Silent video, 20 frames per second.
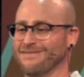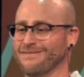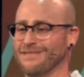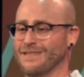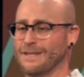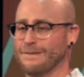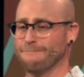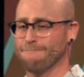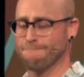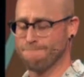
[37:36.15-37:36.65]

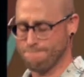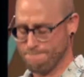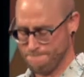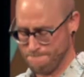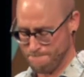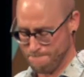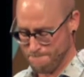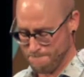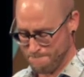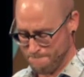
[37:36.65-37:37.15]

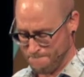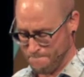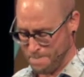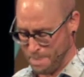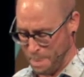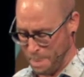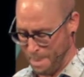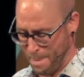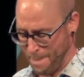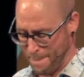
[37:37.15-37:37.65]

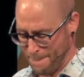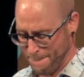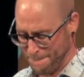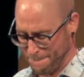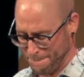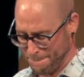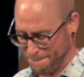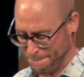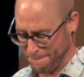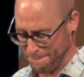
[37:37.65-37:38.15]

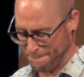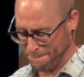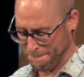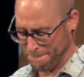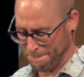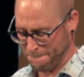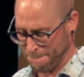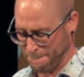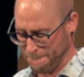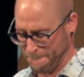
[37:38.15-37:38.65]

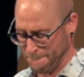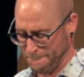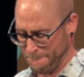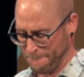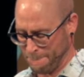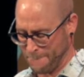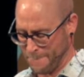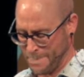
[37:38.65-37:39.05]
(no one is talking)